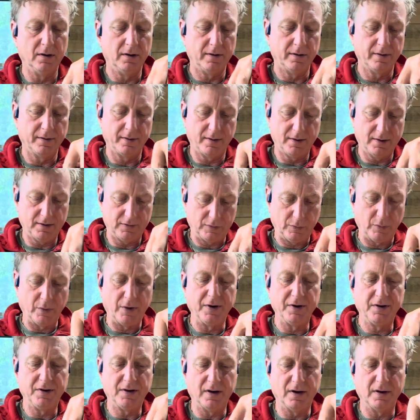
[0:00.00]
This
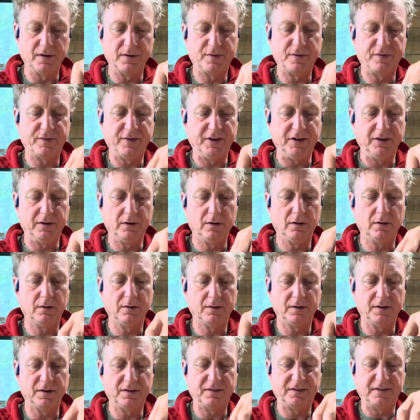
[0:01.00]
one does feel
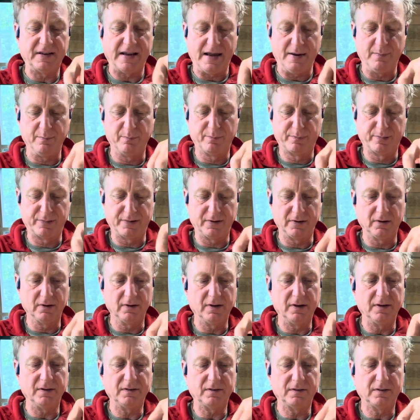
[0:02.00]
the same
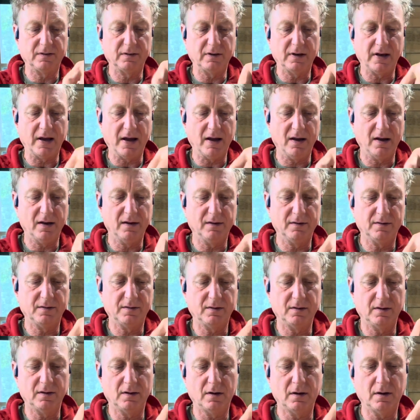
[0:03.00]
brittleness as
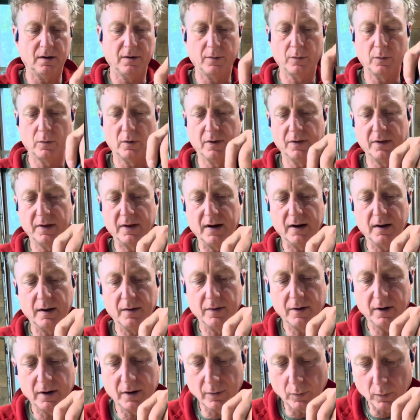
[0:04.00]
the other
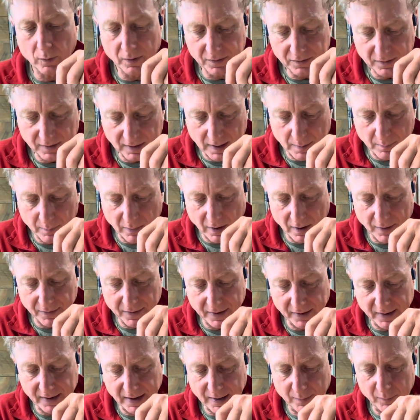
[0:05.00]
ones that I bought
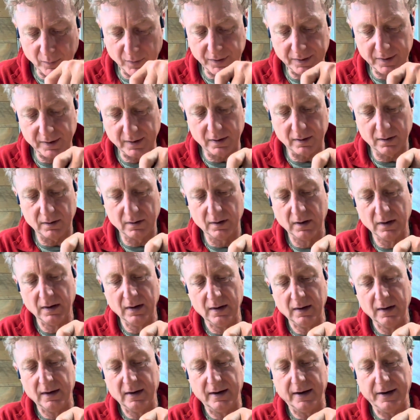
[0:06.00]
that came with it.
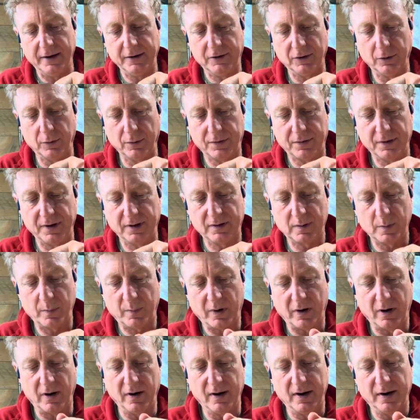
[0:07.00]
I don't think the
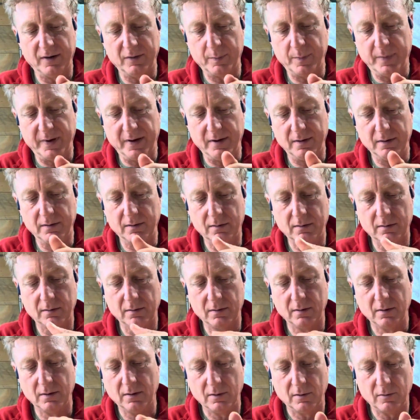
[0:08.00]
part has been
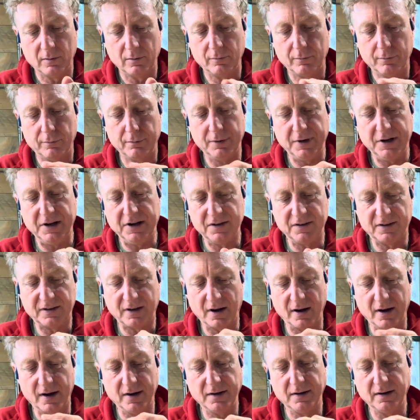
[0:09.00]

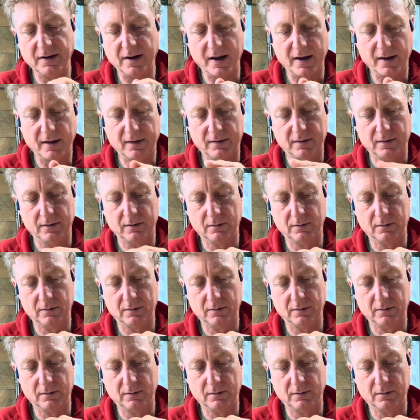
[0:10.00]
redesigned yet.